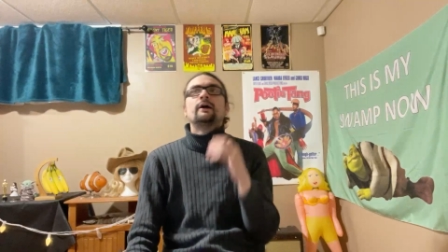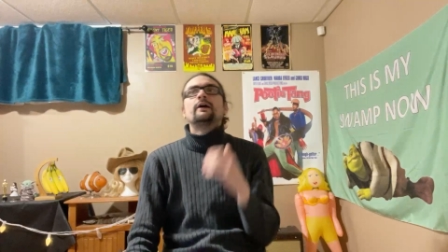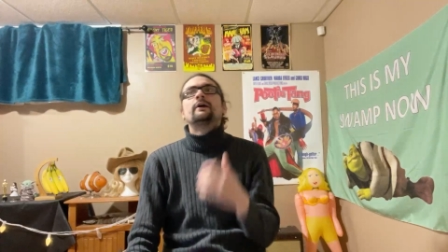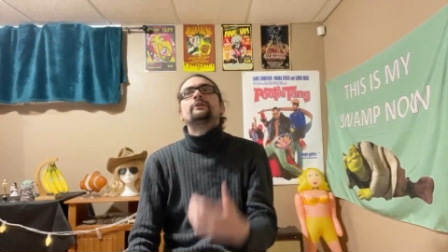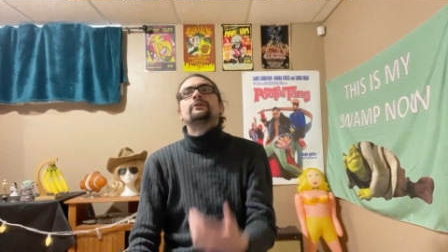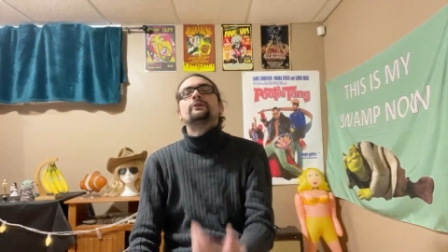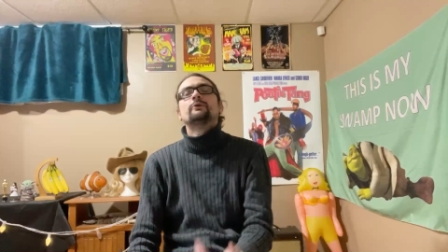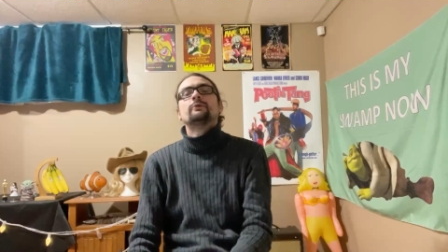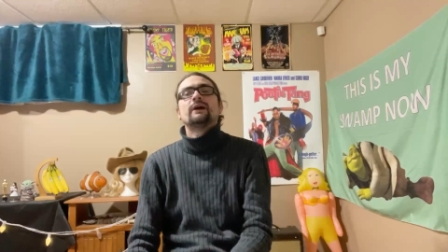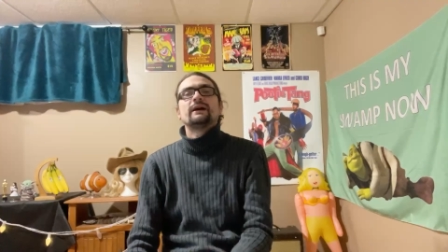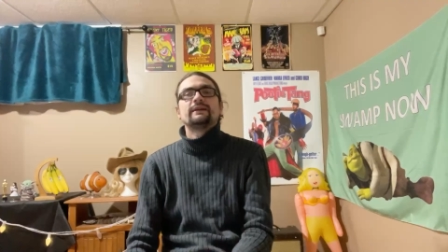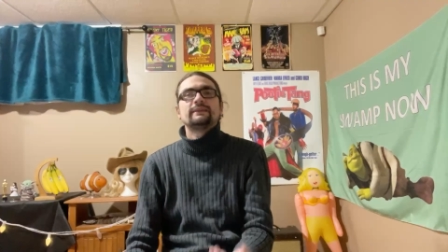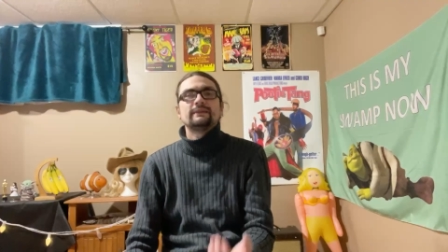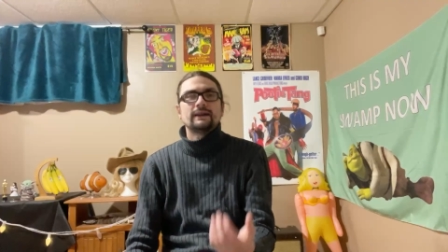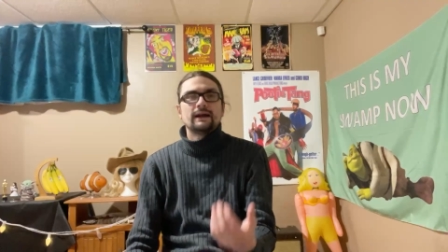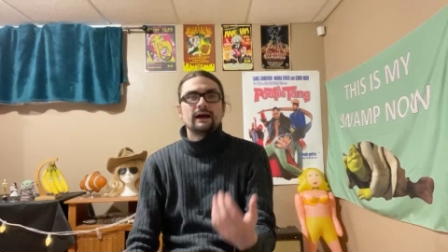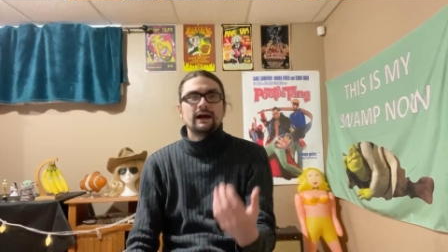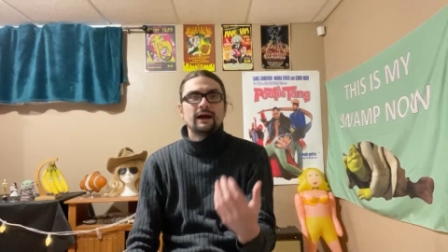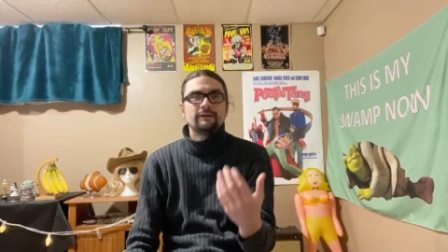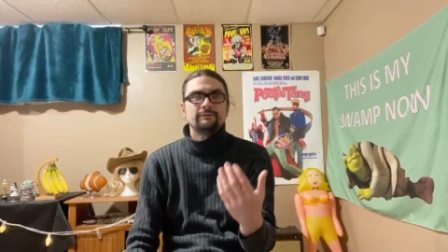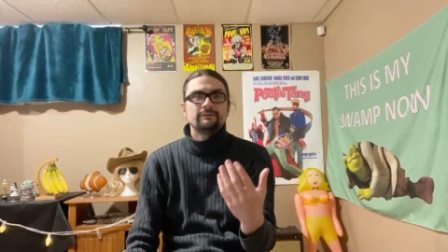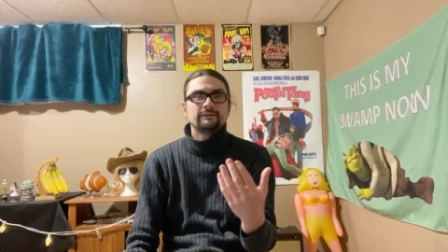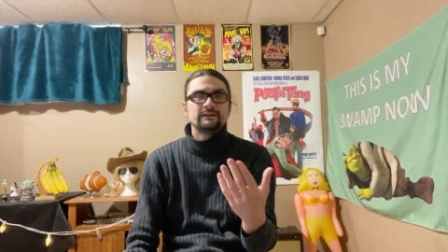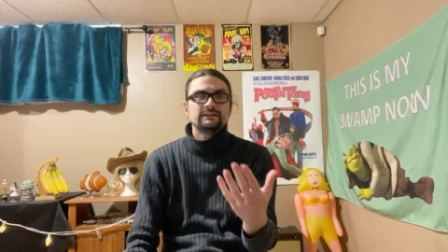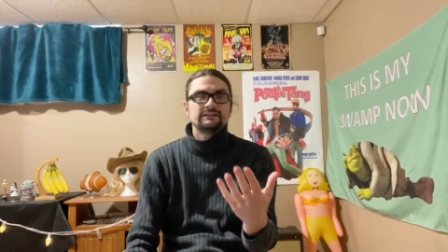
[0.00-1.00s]
the way that
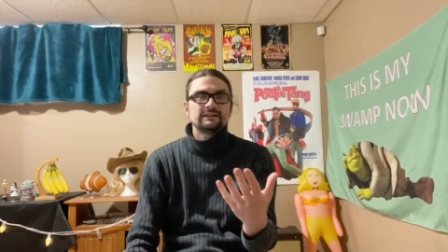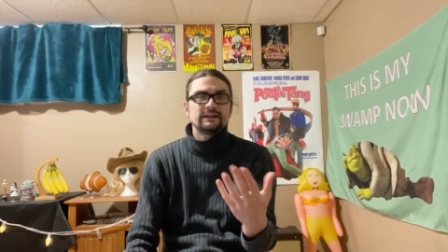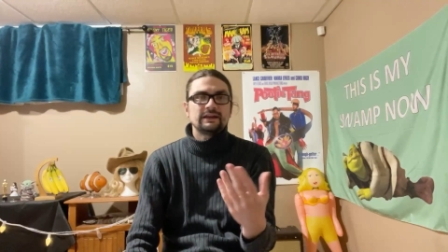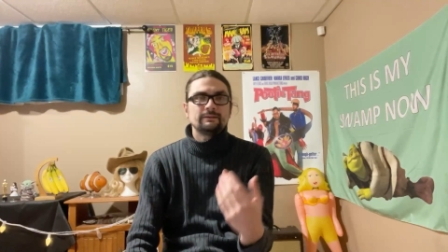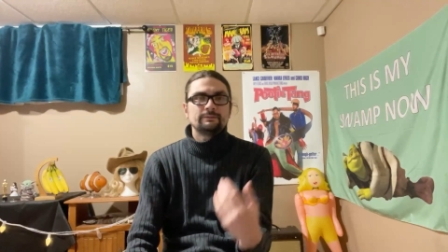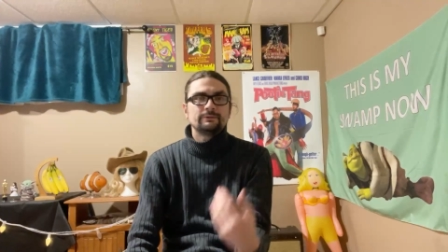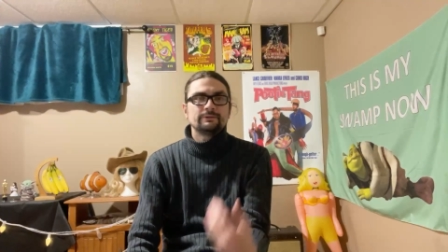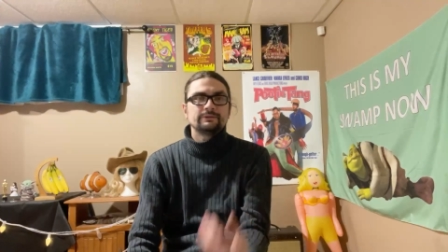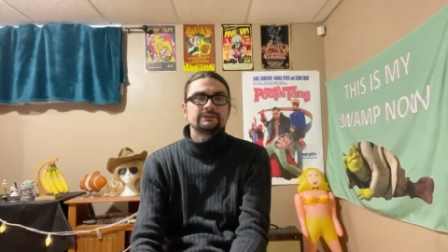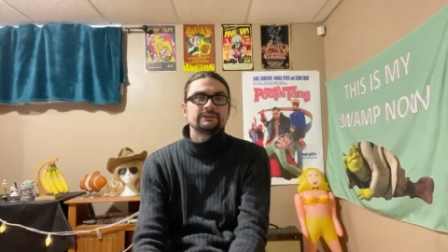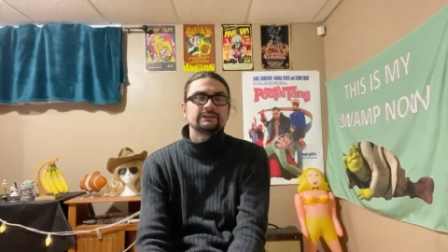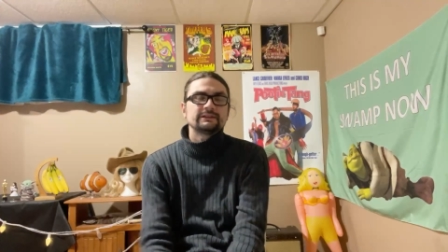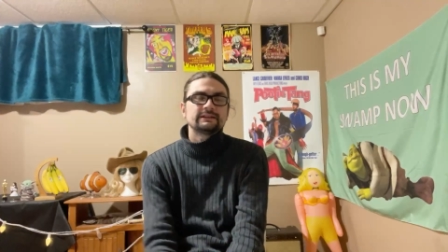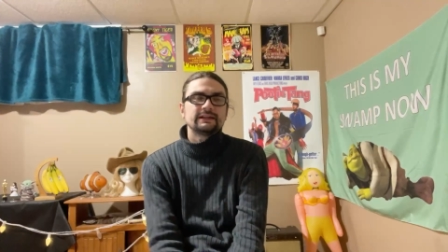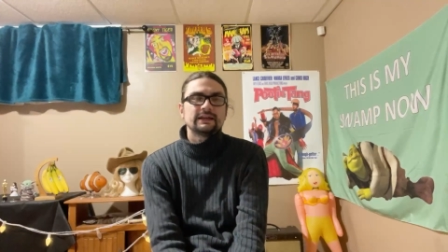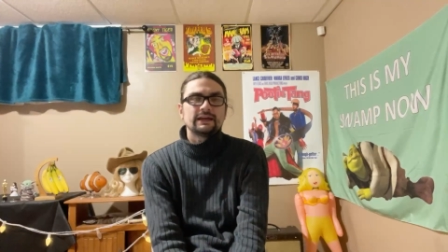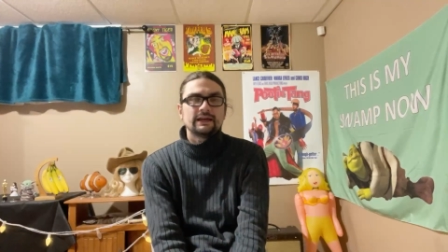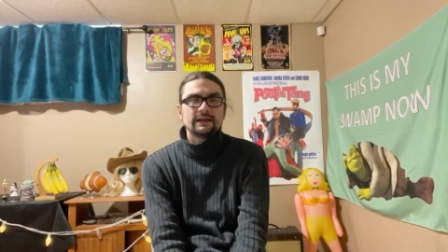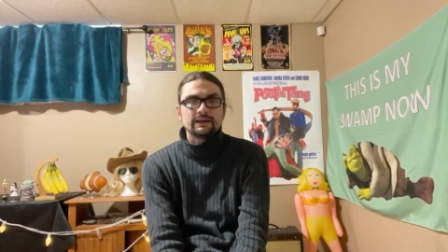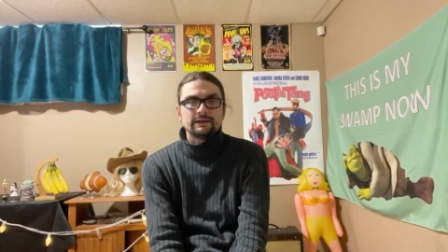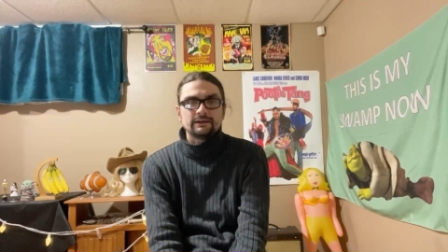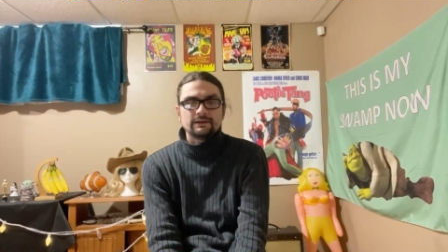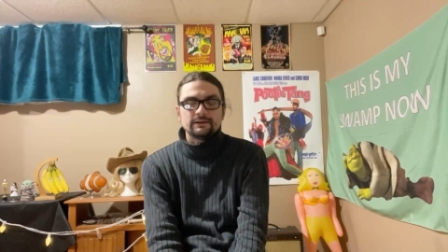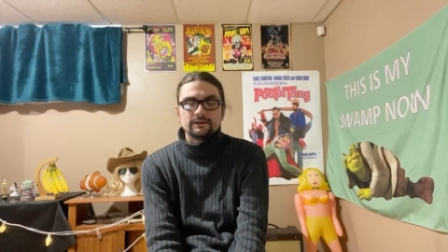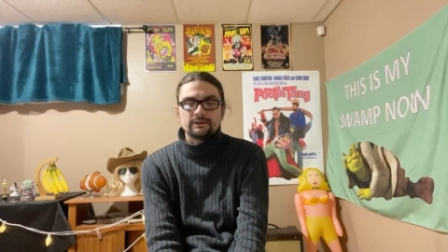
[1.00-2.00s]
Ivy's able to
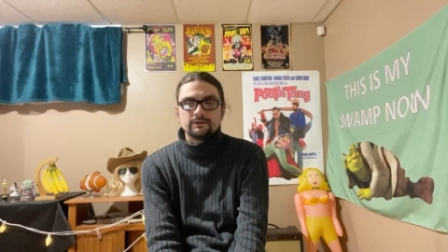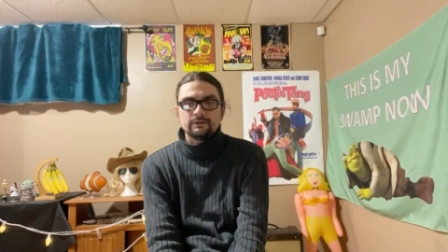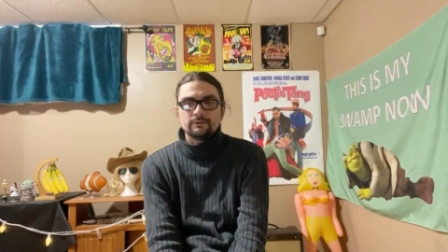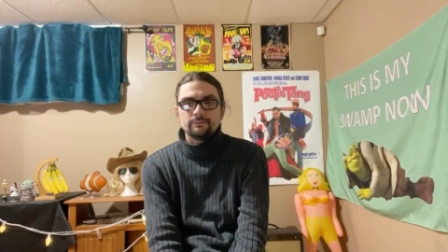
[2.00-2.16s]
get